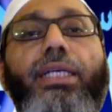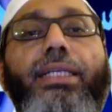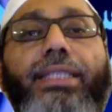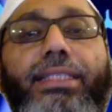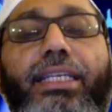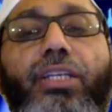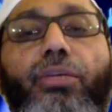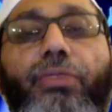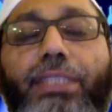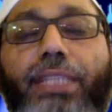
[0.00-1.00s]
the Deen
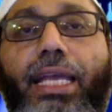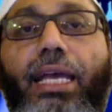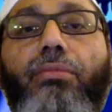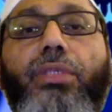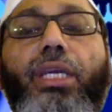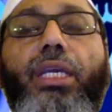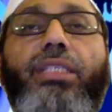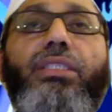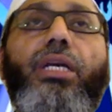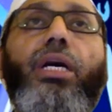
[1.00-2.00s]
of Islam
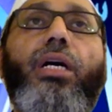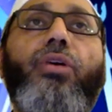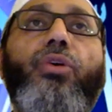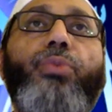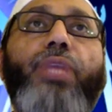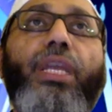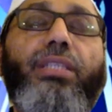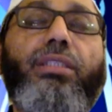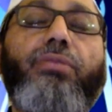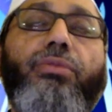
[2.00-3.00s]
is a
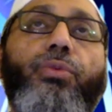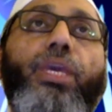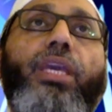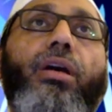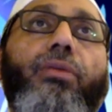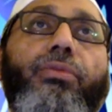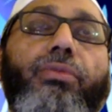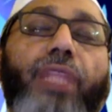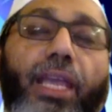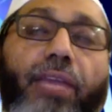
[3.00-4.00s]
comprehensive way of
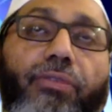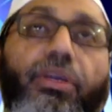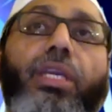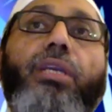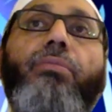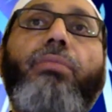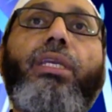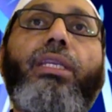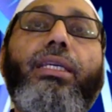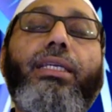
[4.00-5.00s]
life,
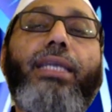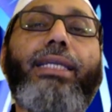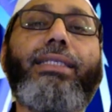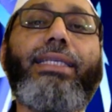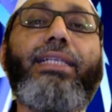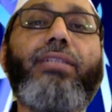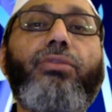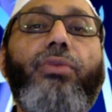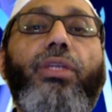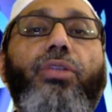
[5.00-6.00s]
meaning it deals
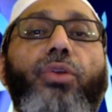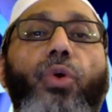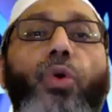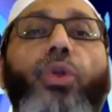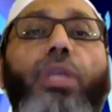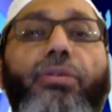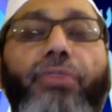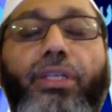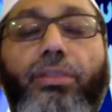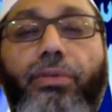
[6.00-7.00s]
with all
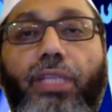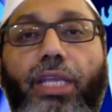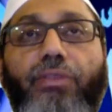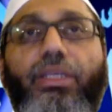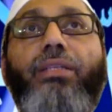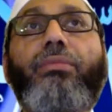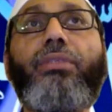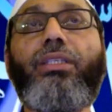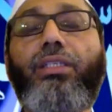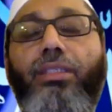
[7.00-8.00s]
affairs of our life that
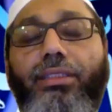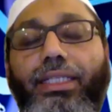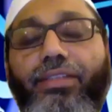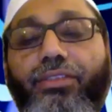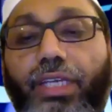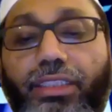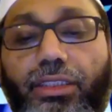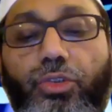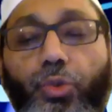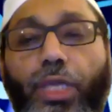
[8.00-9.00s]
is
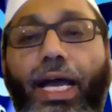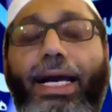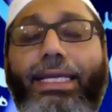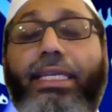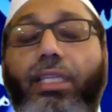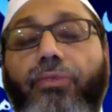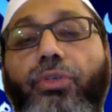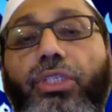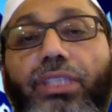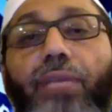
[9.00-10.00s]
related to the Aqidah, for
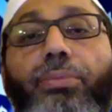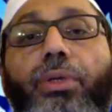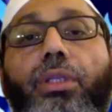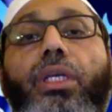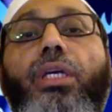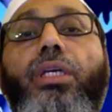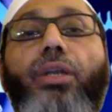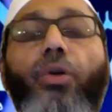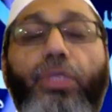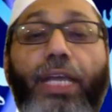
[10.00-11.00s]
example,
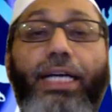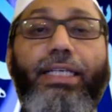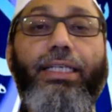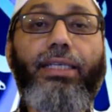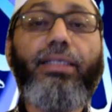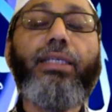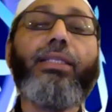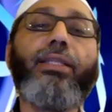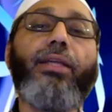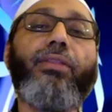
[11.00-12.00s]
or the Aqaid,
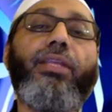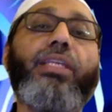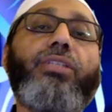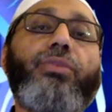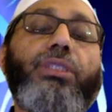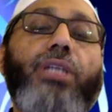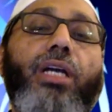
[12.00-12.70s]
the things which